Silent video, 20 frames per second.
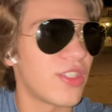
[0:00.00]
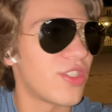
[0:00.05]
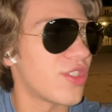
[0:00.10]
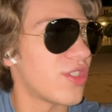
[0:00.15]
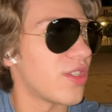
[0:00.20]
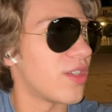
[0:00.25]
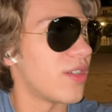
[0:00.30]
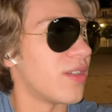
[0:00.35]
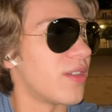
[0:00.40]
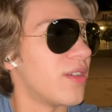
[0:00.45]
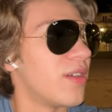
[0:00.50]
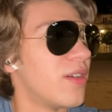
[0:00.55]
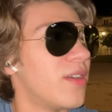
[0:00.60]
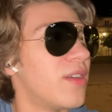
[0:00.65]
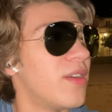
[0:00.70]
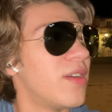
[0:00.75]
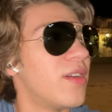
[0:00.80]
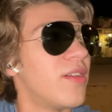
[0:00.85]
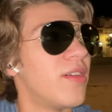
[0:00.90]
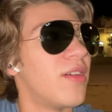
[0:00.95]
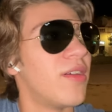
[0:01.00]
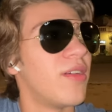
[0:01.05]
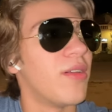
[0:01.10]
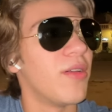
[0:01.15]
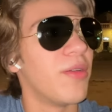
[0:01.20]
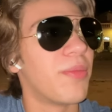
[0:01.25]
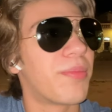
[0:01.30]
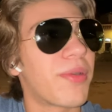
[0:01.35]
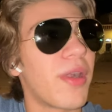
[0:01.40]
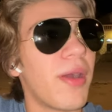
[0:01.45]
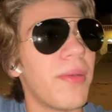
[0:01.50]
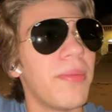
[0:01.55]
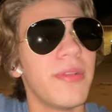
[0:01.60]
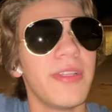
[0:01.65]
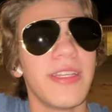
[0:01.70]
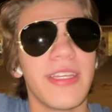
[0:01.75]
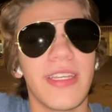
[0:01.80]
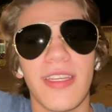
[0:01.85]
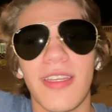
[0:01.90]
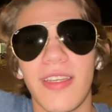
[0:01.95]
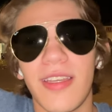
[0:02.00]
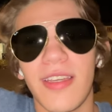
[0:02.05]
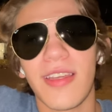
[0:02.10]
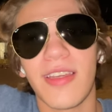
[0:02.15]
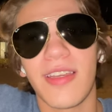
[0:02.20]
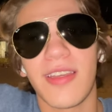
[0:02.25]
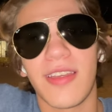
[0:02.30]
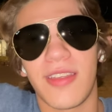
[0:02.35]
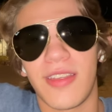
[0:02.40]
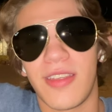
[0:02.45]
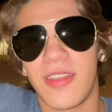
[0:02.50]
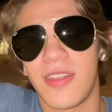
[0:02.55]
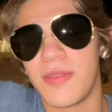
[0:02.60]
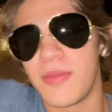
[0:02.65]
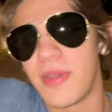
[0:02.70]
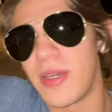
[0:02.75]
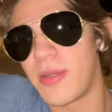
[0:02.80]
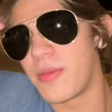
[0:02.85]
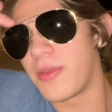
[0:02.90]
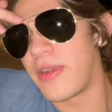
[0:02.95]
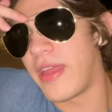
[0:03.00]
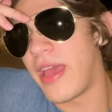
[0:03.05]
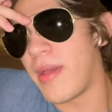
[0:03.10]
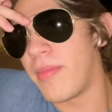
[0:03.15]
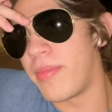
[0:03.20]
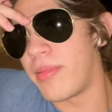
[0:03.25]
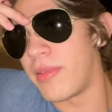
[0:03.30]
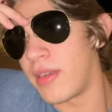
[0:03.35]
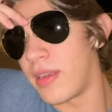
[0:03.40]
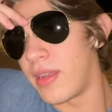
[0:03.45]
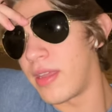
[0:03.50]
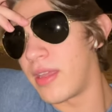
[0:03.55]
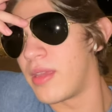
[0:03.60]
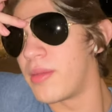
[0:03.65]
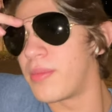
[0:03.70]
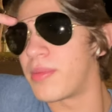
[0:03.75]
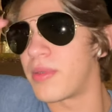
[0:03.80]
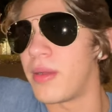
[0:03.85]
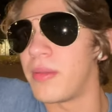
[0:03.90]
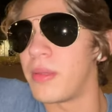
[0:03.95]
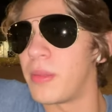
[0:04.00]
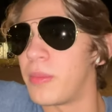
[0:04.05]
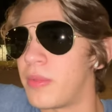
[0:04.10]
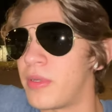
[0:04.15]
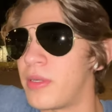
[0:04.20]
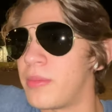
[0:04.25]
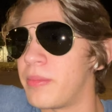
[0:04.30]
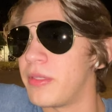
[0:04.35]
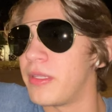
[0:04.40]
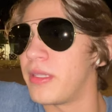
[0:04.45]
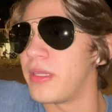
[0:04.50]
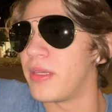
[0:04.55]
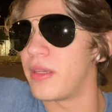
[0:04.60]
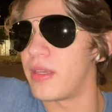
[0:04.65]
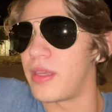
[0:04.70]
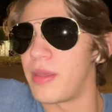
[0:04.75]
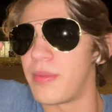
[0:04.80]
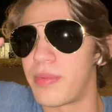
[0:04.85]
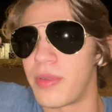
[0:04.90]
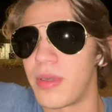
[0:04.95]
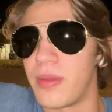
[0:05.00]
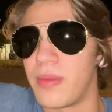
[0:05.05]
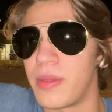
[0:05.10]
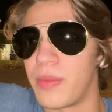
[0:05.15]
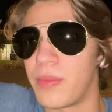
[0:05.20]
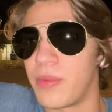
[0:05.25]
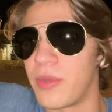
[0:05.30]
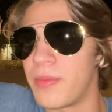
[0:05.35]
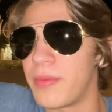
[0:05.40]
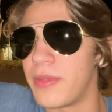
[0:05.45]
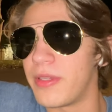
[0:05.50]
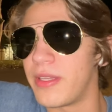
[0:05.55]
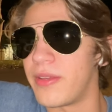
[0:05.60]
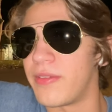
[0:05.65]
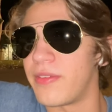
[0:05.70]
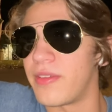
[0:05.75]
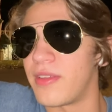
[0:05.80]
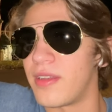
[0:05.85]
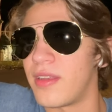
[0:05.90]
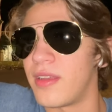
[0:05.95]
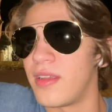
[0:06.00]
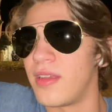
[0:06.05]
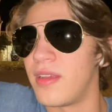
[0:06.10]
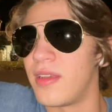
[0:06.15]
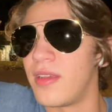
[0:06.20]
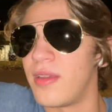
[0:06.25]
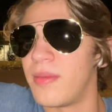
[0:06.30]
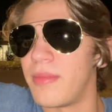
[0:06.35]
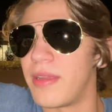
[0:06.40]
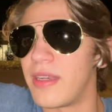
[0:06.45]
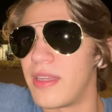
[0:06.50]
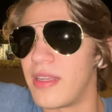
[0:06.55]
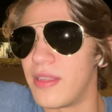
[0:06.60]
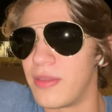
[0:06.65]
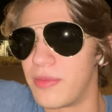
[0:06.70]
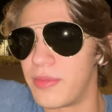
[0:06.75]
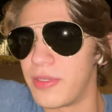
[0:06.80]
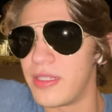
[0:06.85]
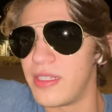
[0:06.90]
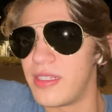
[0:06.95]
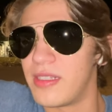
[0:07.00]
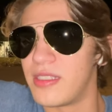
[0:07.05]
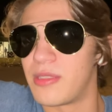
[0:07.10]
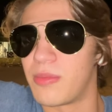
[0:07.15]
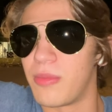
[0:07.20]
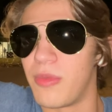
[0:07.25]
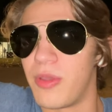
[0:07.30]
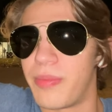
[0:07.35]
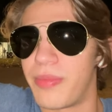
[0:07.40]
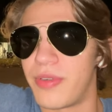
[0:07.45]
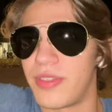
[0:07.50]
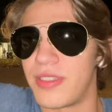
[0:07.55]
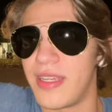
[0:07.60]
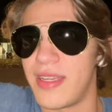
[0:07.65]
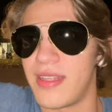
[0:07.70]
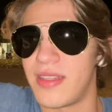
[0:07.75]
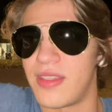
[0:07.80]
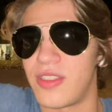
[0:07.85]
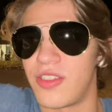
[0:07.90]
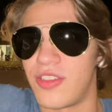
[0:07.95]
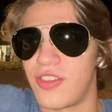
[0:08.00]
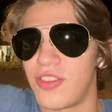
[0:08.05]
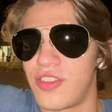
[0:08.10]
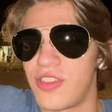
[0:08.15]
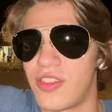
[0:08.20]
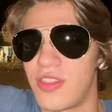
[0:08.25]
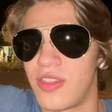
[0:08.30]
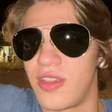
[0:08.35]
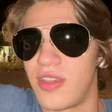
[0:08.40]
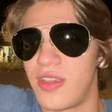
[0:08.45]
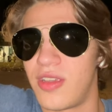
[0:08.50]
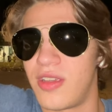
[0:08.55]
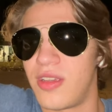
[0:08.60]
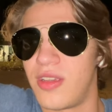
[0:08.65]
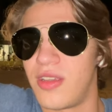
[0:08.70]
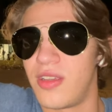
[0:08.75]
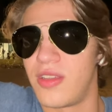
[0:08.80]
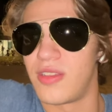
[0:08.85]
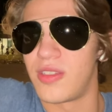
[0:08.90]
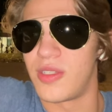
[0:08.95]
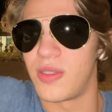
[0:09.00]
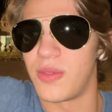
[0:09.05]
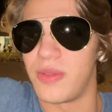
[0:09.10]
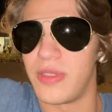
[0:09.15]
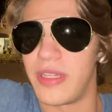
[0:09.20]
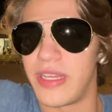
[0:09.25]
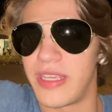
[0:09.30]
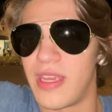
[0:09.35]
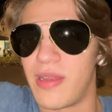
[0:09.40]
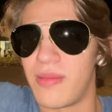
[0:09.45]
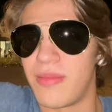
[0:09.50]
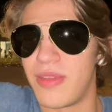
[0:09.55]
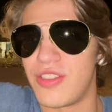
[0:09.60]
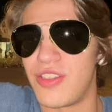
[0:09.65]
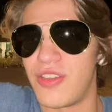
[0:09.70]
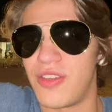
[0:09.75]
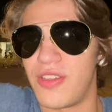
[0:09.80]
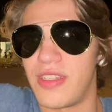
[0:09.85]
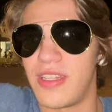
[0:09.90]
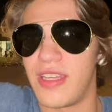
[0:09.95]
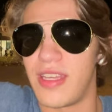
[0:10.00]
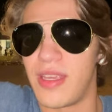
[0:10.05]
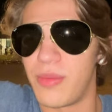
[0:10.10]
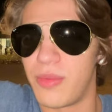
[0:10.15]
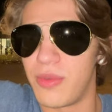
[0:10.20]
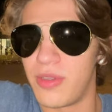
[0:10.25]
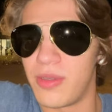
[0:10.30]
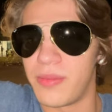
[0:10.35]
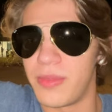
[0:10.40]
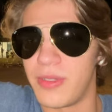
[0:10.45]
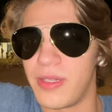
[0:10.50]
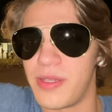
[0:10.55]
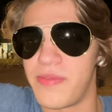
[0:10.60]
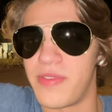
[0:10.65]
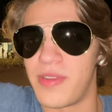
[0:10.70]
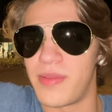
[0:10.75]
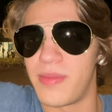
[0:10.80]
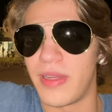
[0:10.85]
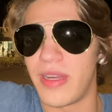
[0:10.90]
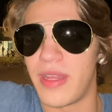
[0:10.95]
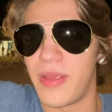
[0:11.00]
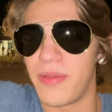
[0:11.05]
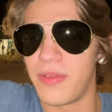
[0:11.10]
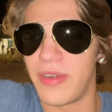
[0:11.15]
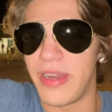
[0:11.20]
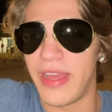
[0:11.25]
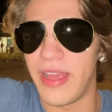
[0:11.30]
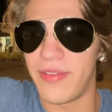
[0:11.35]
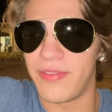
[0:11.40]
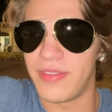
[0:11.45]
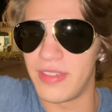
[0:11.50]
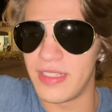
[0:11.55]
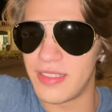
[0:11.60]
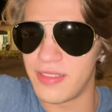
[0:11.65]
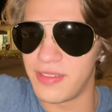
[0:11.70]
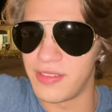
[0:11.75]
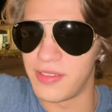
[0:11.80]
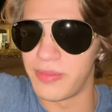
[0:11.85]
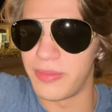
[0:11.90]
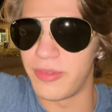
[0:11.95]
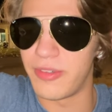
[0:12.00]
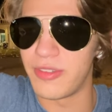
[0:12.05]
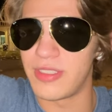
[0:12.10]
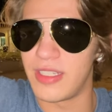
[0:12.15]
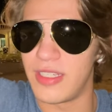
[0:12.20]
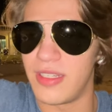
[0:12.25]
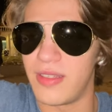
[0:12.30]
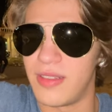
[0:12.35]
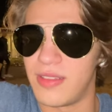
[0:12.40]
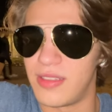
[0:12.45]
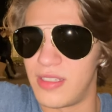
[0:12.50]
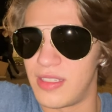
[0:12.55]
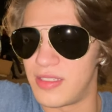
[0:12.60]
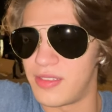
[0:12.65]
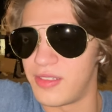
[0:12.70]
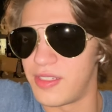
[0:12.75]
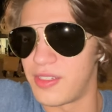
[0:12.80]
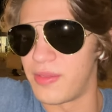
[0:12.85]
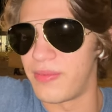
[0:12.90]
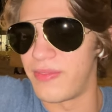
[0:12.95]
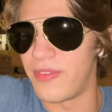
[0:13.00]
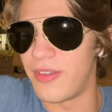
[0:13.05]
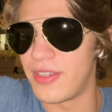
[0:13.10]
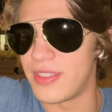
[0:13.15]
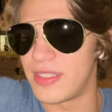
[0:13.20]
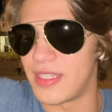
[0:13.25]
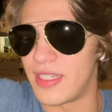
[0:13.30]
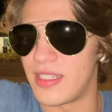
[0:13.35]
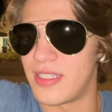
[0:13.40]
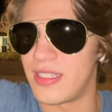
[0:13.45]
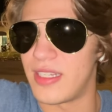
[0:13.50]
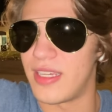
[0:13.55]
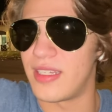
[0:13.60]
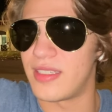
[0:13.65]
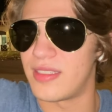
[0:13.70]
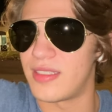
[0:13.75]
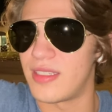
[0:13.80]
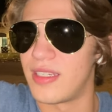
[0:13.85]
sure. Well, probably, you know what would happen? He probably would believe it, but a really small percentage. So, like, in majority, he wouldn't believe it, but he would have this little voice that says,